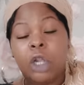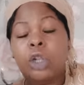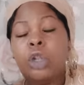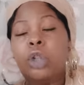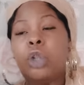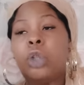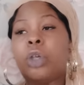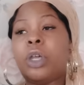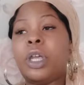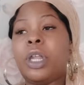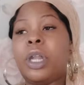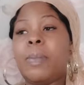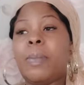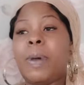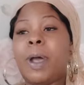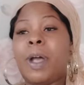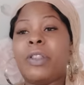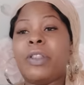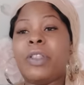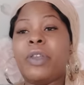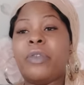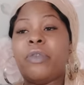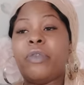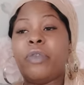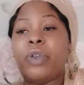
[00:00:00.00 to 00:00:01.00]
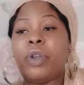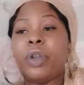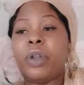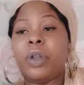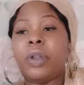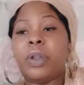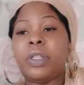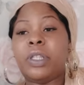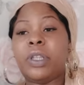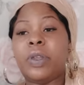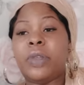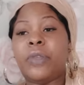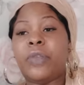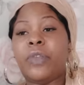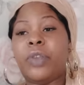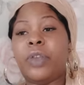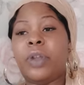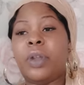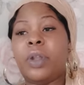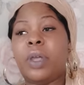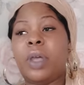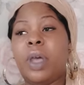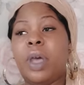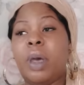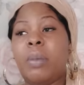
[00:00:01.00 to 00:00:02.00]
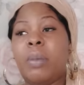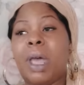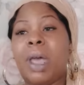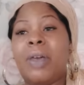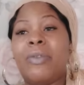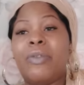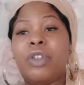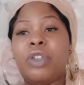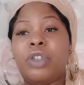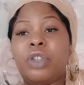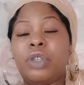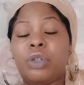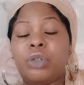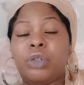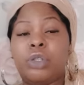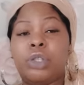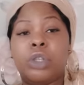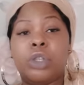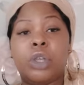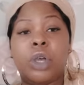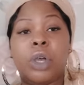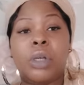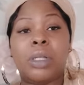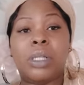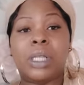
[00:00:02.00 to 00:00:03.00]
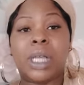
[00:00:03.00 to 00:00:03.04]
looking about different avenues to go